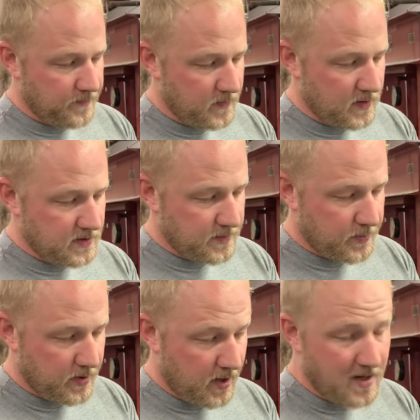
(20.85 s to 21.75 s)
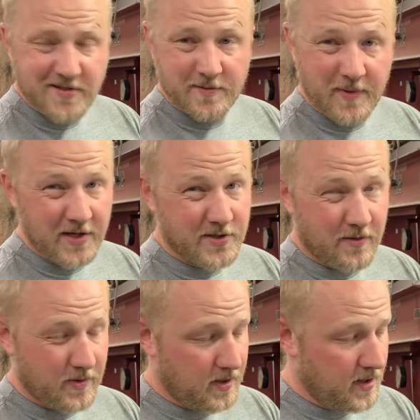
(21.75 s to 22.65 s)
These are pretty awesome. Actually, I
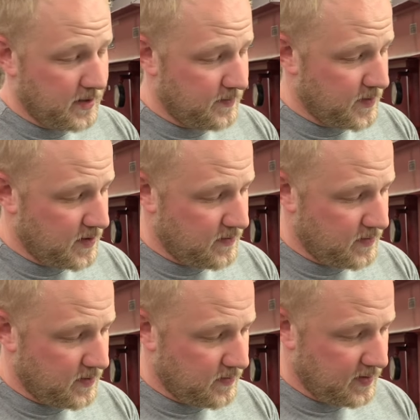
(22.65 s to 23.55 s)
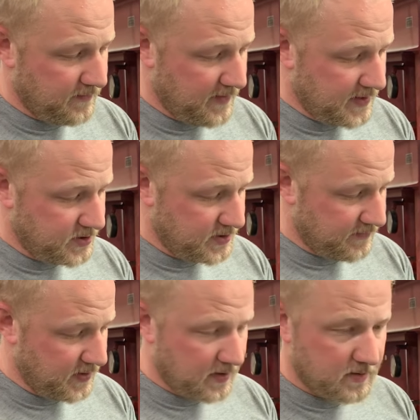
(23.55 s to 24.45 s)
really like them. They're really fast
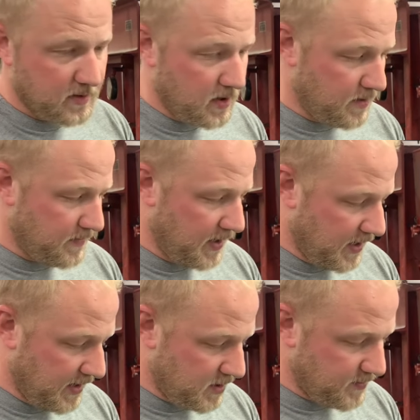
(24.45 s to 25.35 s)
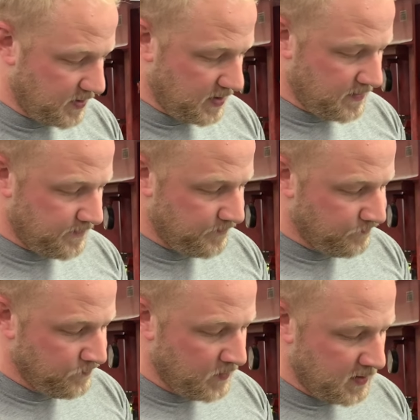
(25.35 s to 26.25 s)
shifting at high RPM,
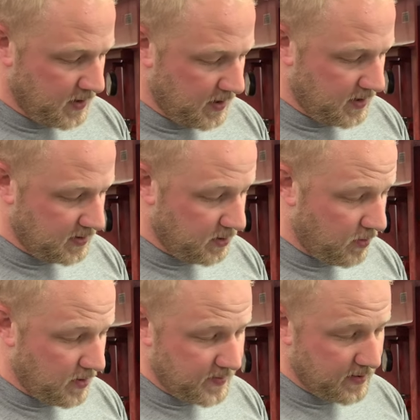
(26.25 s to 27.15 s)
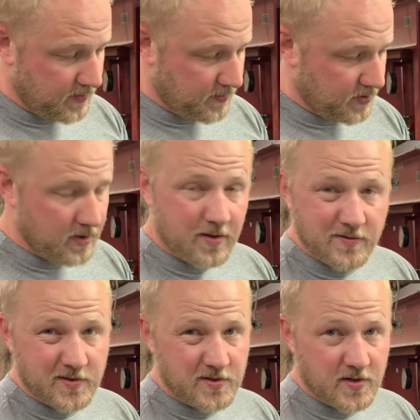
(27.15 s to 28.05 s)
and at low RPM, they're pretty
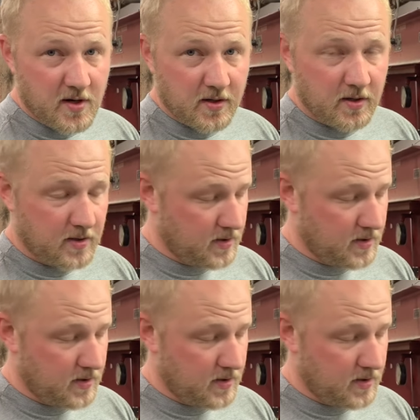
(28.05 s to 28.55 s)
close to stock.